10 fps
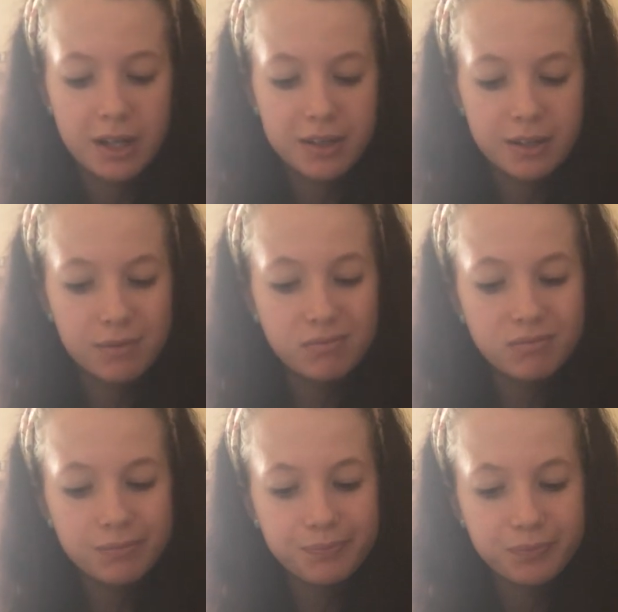and then
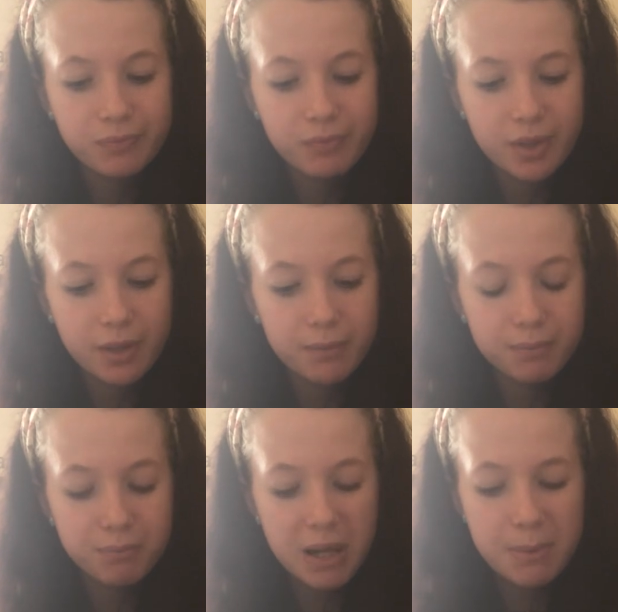
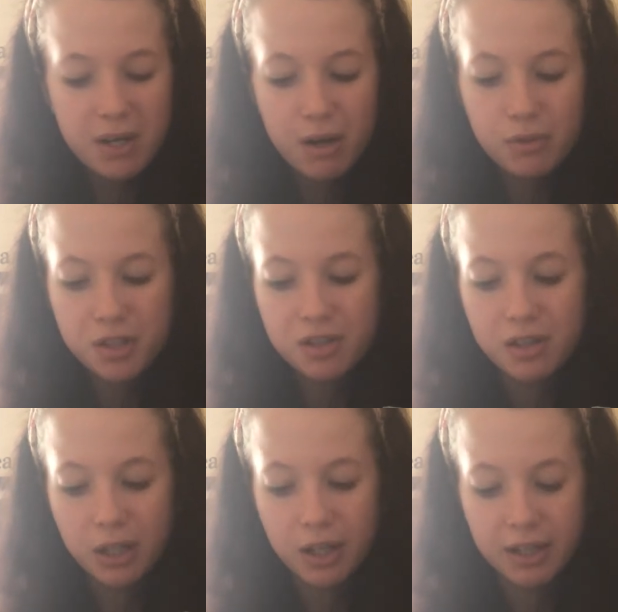maybe I was
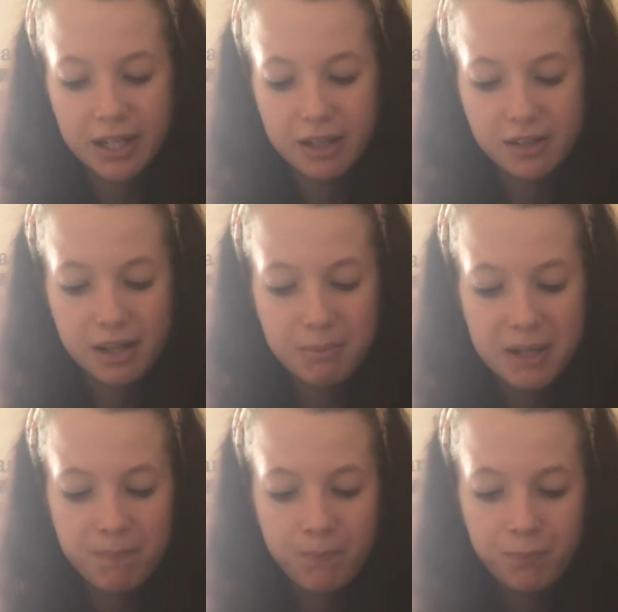just unlucky, because I
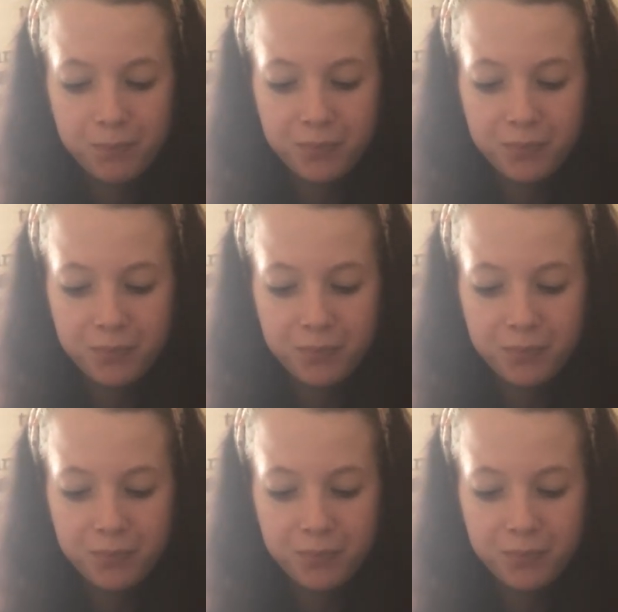mean,